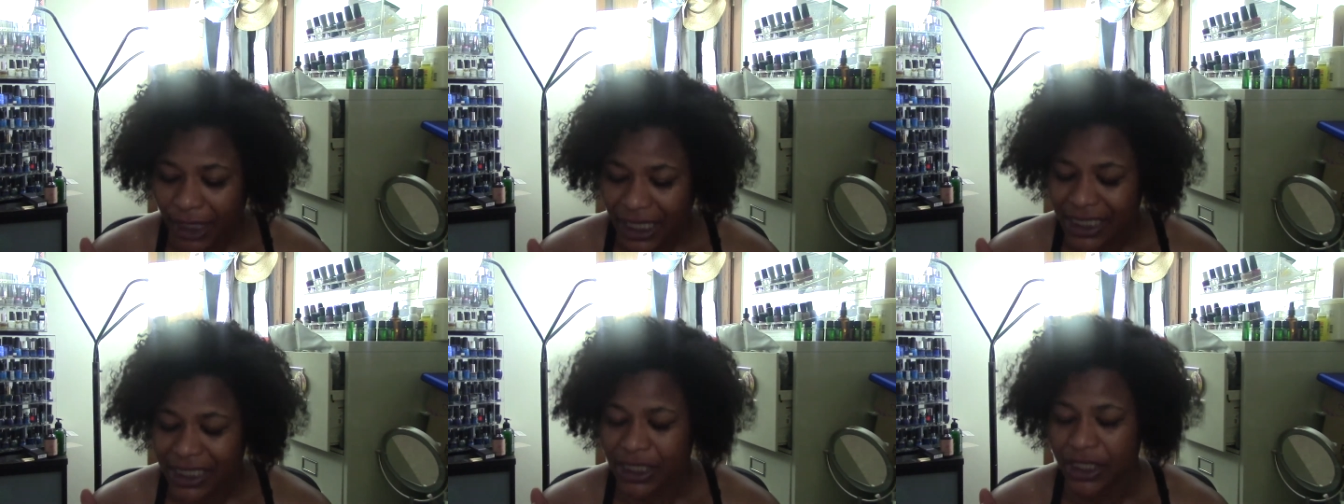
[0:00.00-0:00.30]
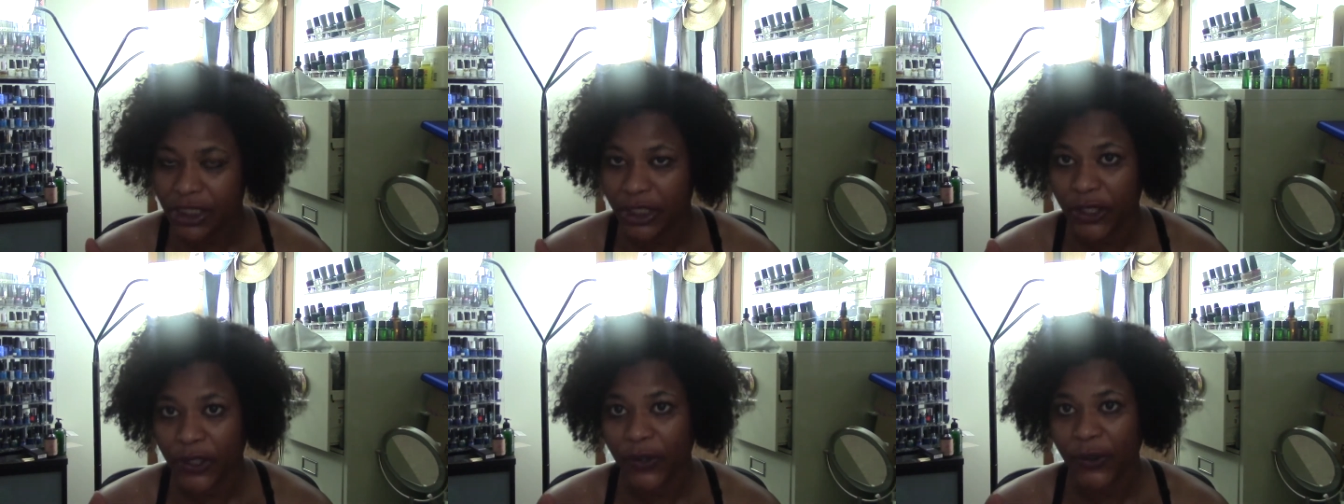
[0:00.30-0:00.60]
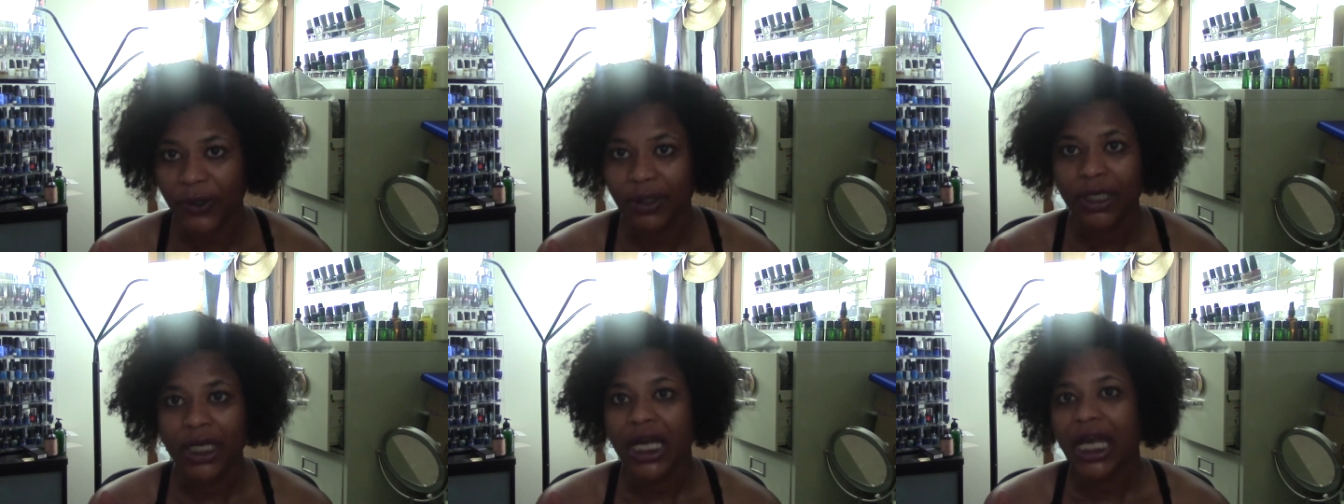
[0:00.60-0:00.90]

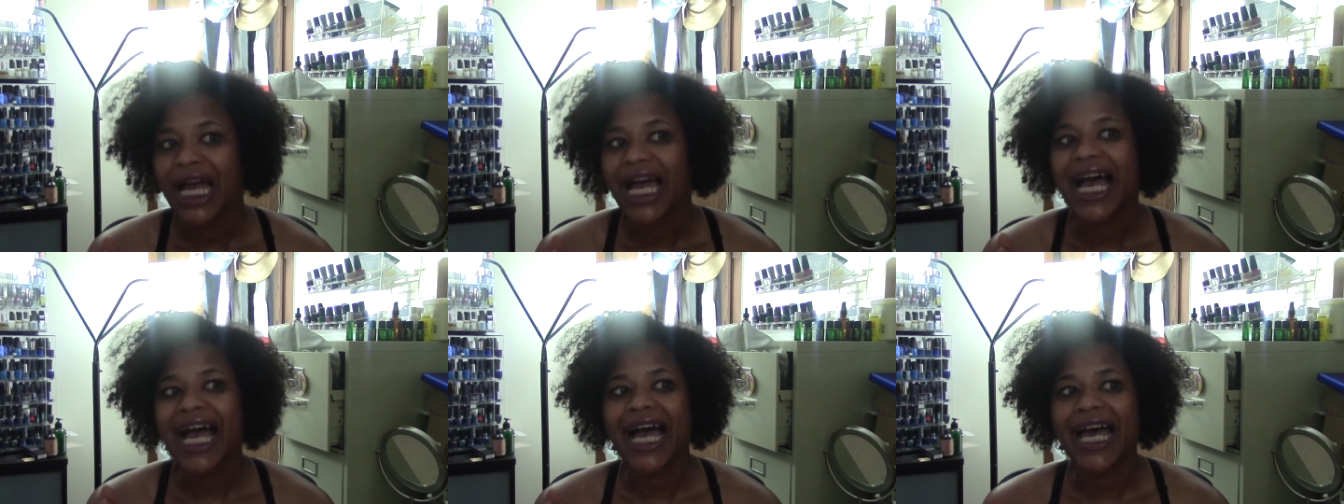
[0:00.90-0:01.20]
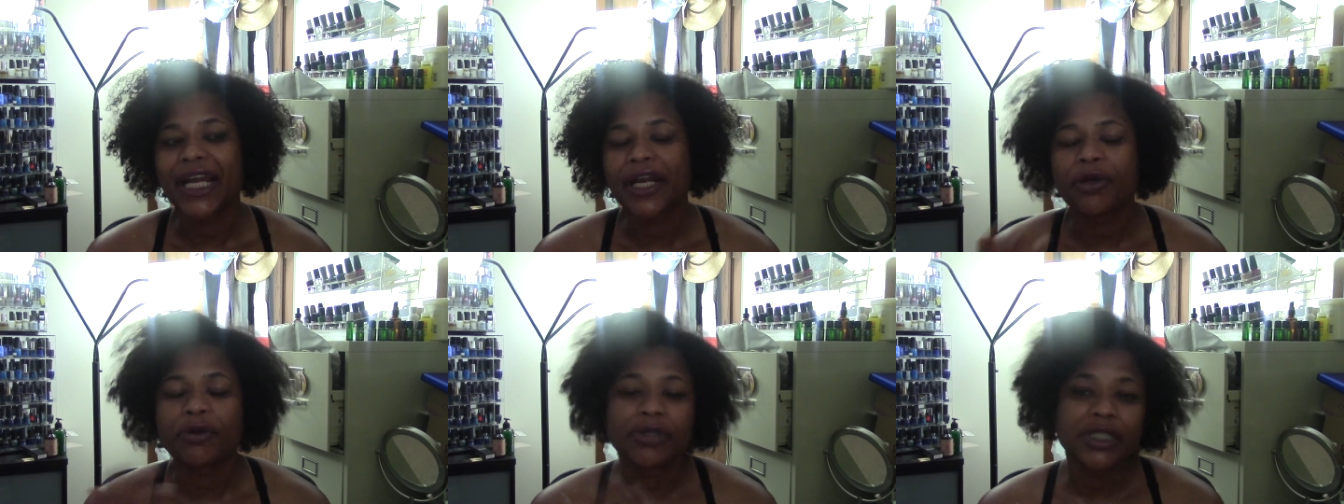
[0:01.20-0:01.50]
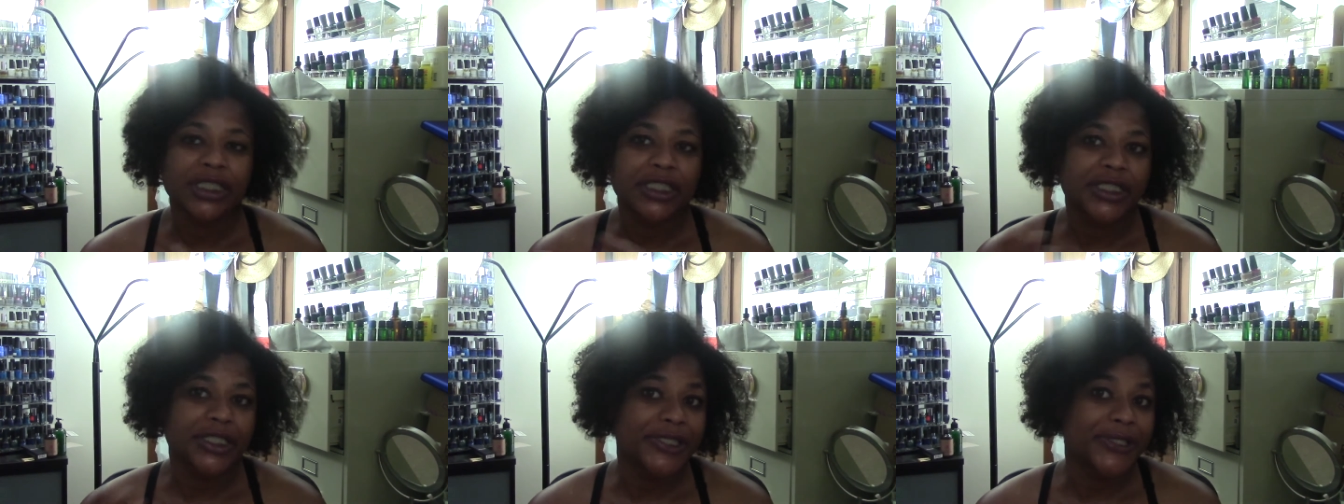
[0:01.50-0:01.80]
So I don't
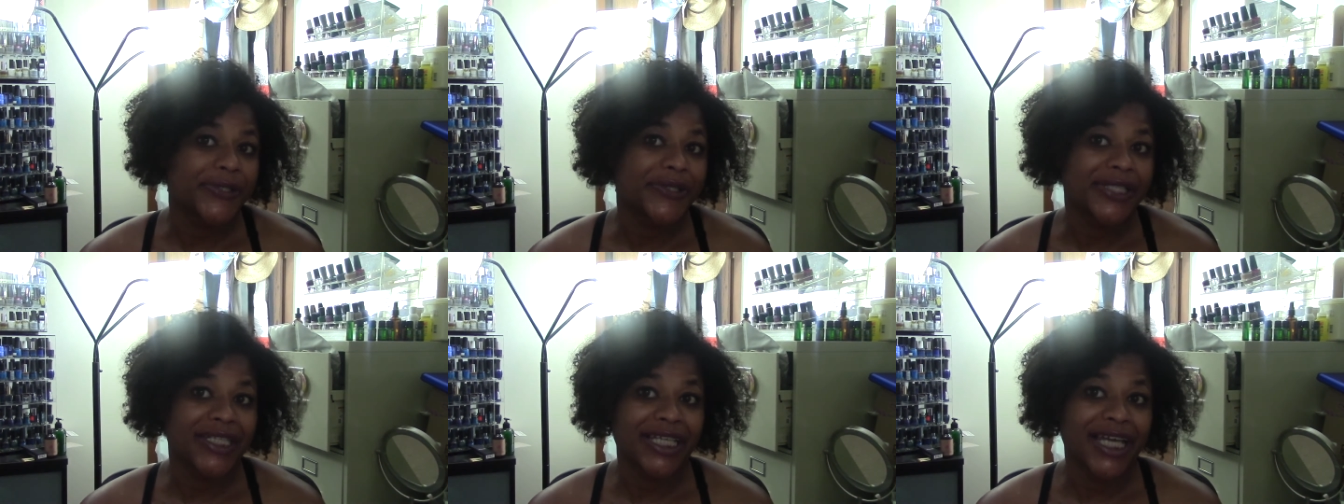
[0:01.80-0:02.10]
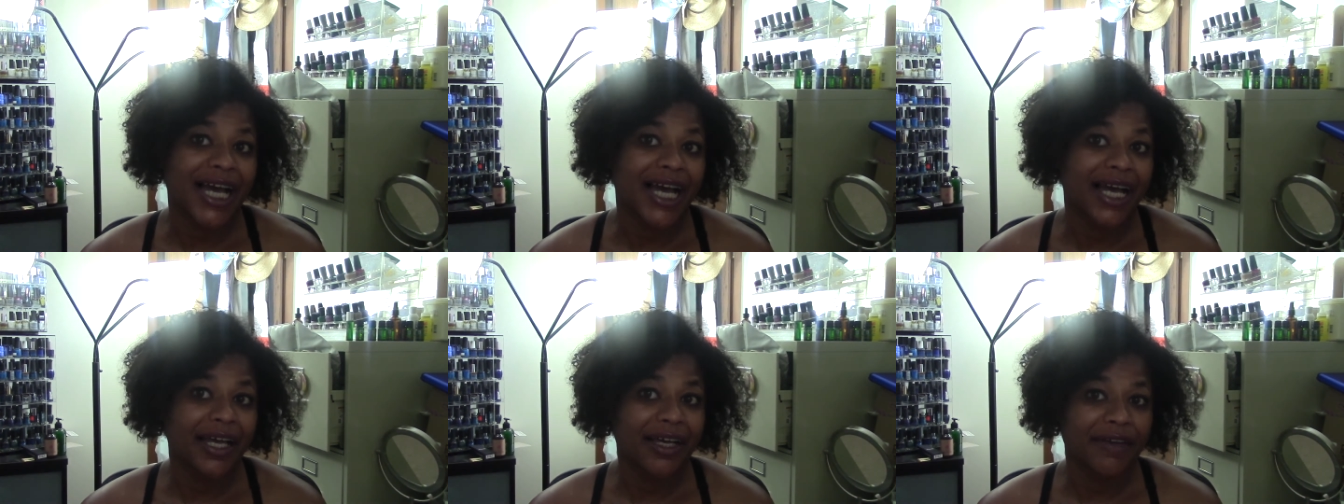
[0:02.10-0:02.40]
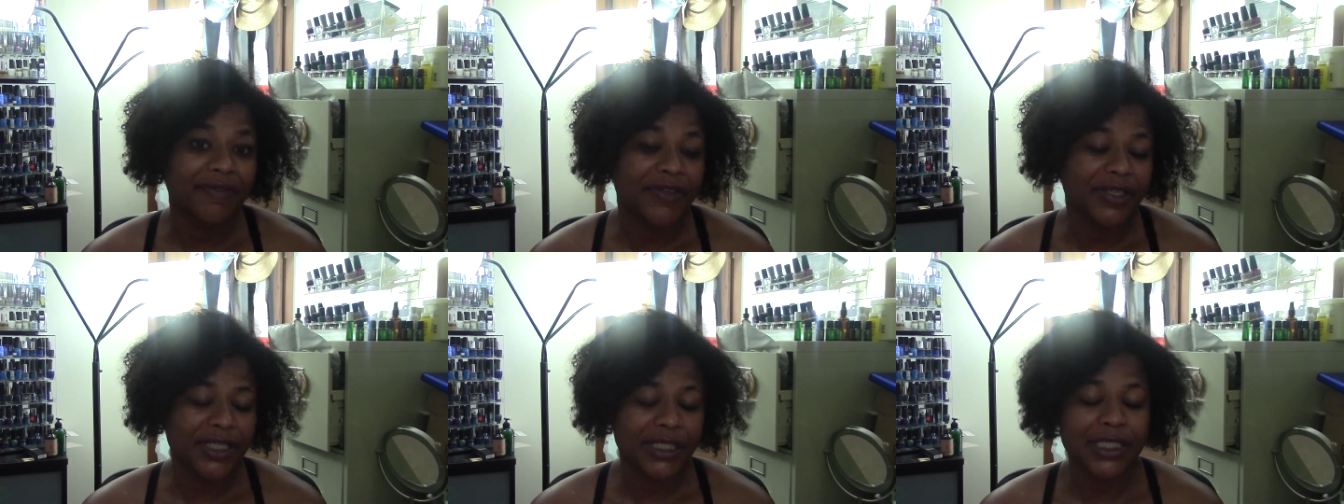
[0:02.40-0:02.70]
need to use a lot
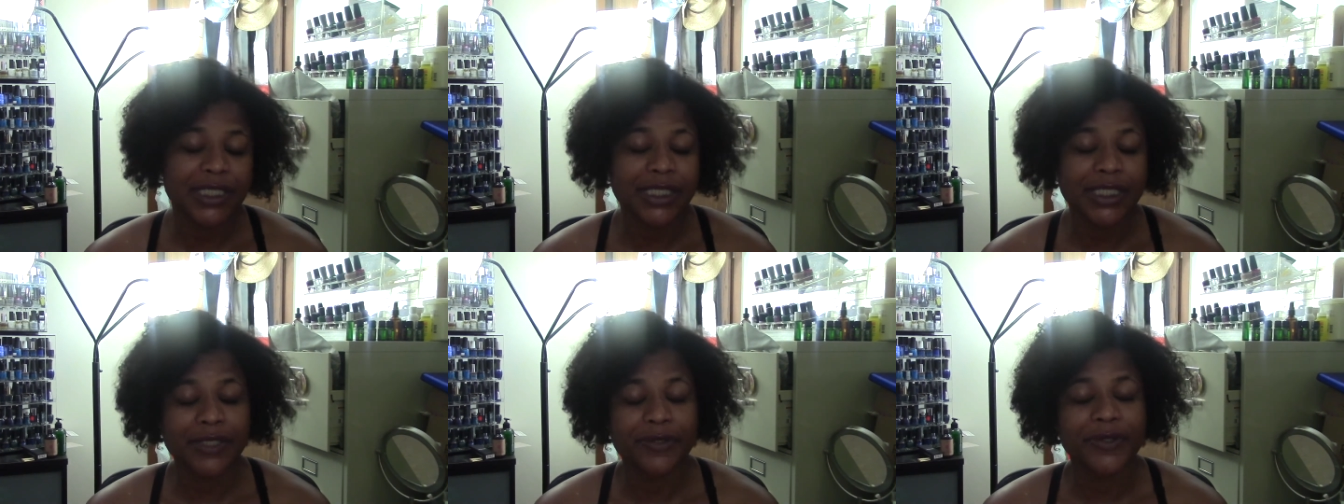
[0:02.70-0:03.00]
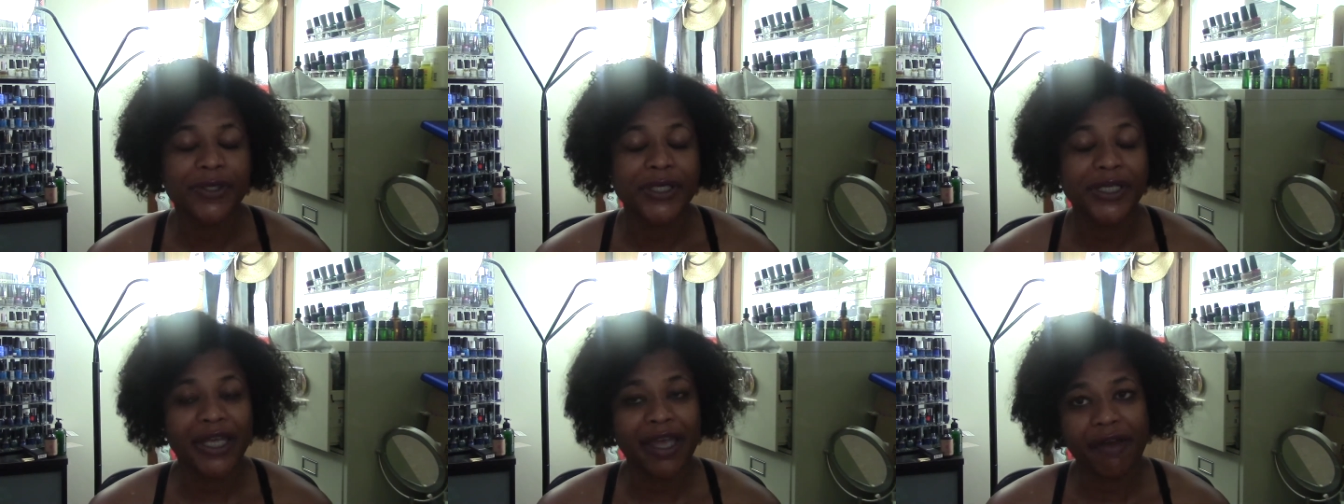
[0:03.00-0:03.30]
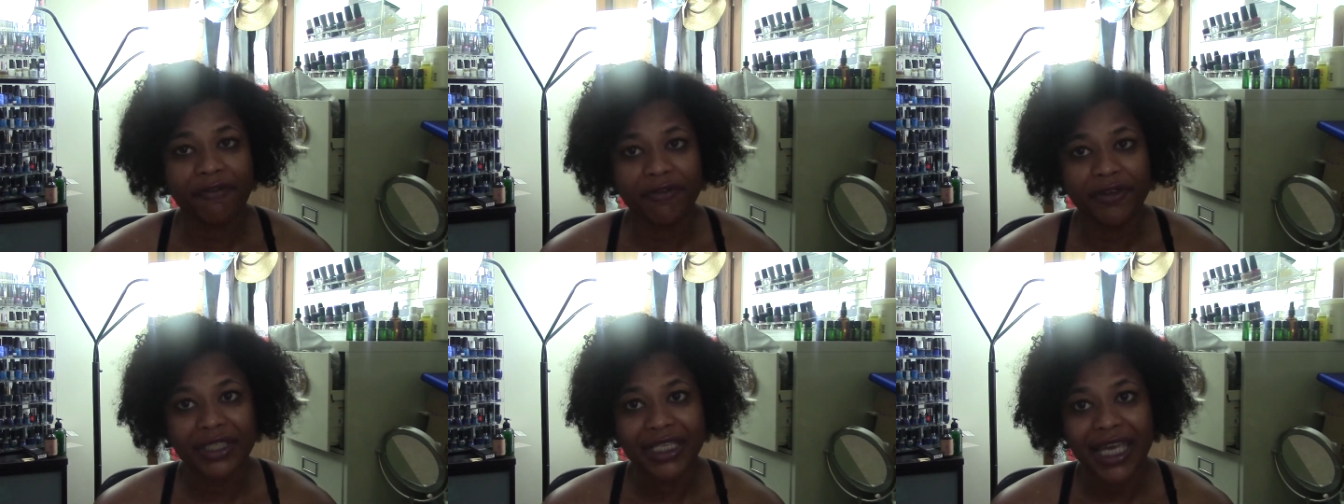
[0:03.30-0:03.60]
of the cleansing oil
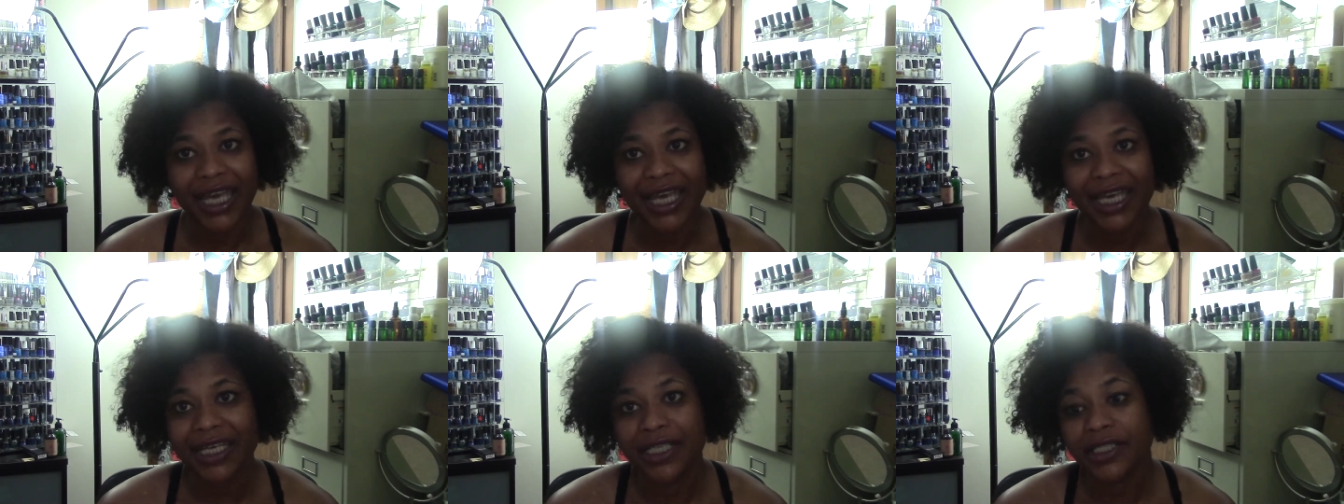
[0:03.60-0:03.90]
every day.